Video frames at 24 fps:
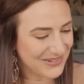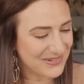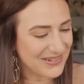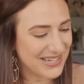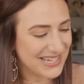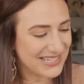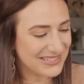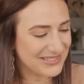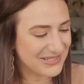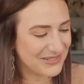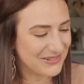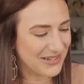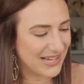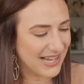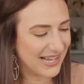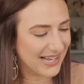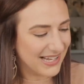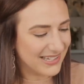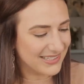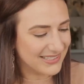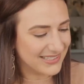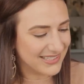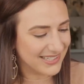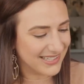Okay, so
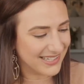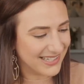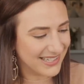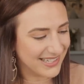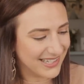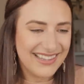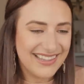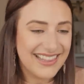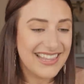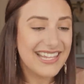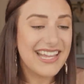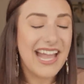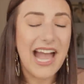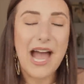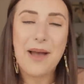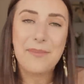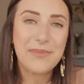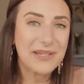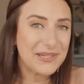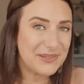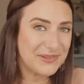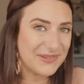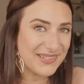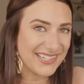Holly, the
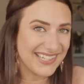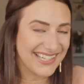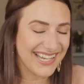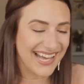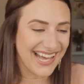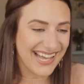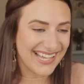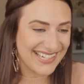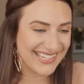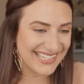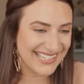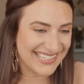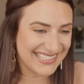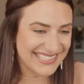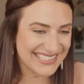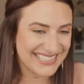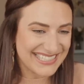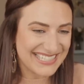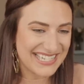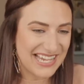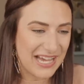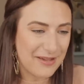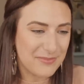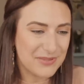comment queen on
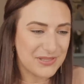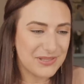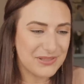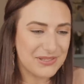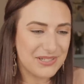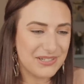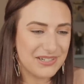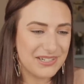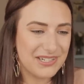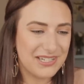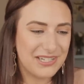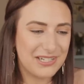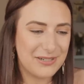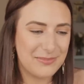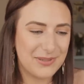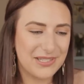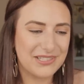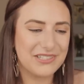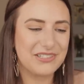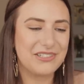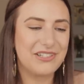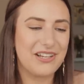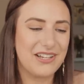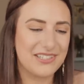Insta. I'm so sorry to hear
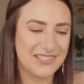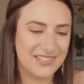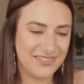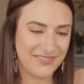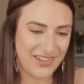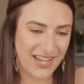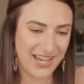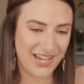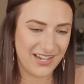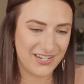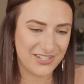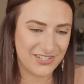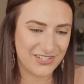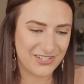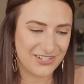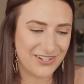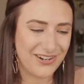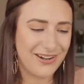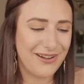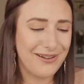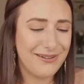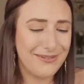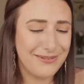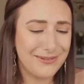about the loss of
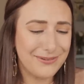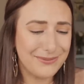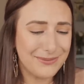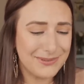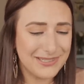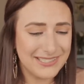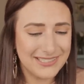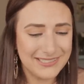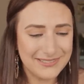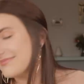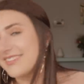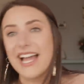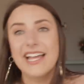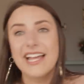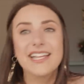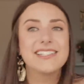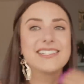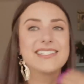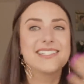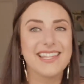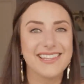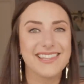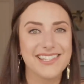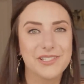Asher. Oh, I
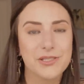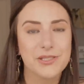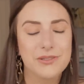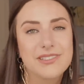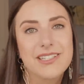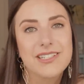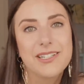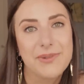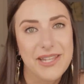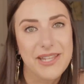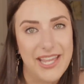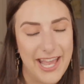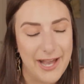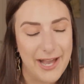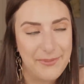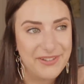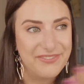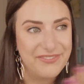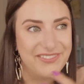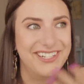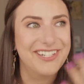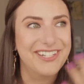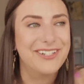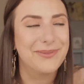said this was going to be a happy
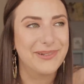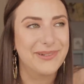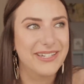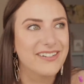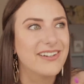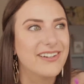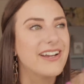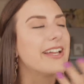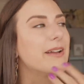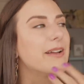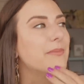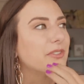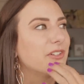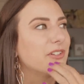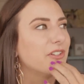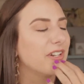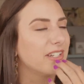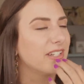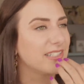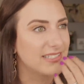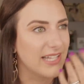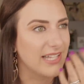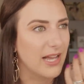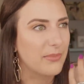video, but here I am
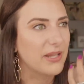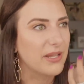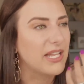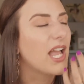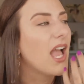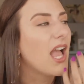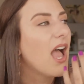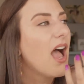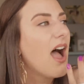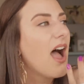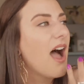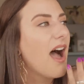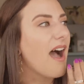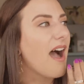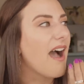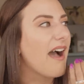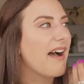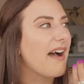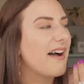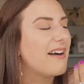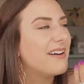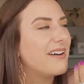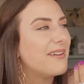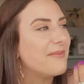sobbing.
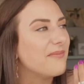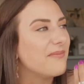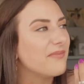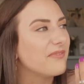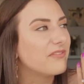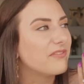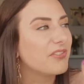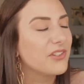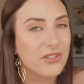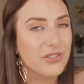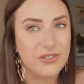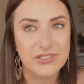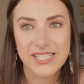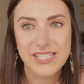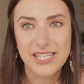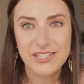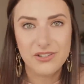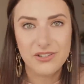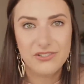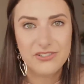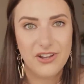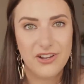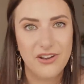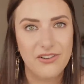Um, for those that
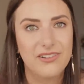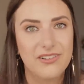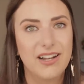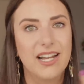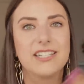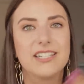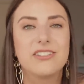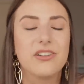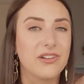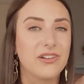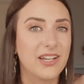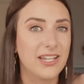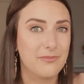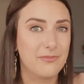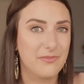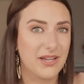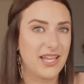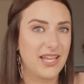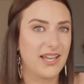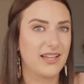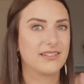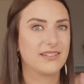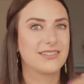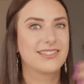don't know, I donate my
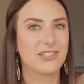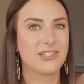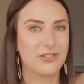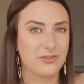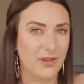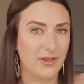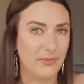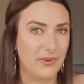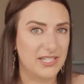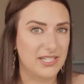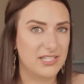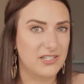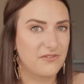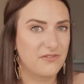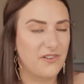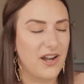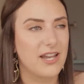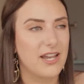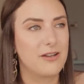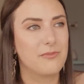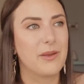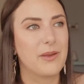eggs to my best friend.